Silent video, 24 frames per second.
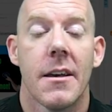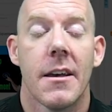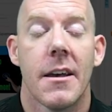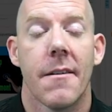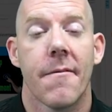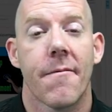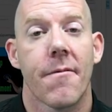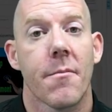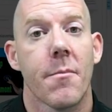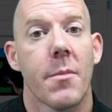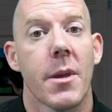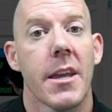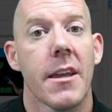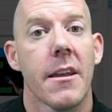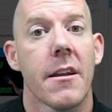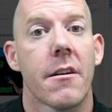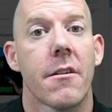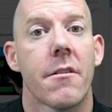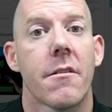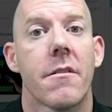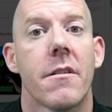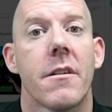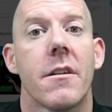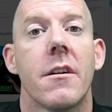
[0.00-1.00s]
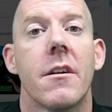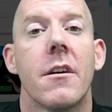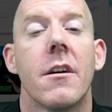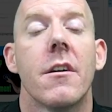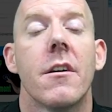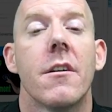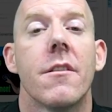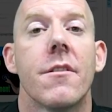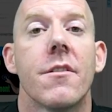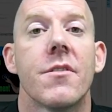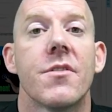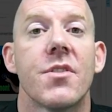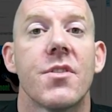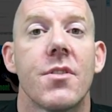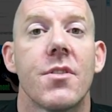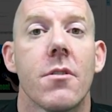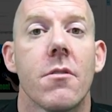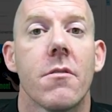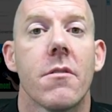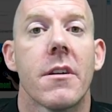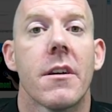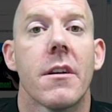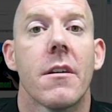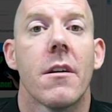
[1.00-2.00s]
And from here, the
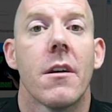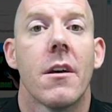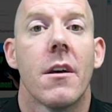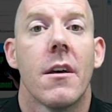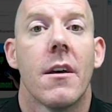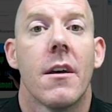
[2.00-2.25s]
student,